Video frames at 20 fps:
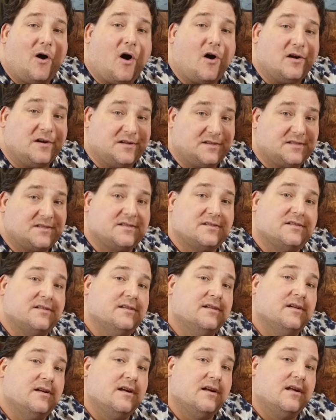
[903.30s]
parts.
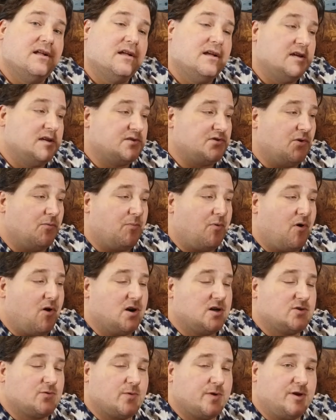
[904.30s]
So
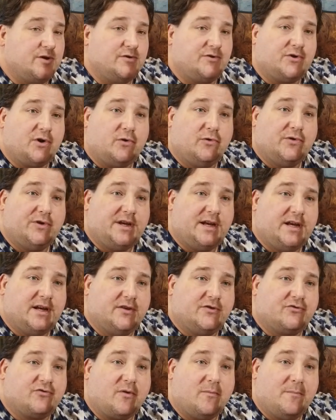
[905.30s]
parts where you don't need
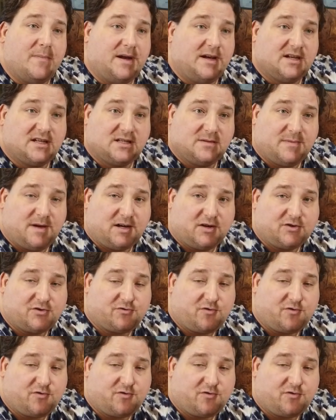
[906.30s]
a tremendous amount of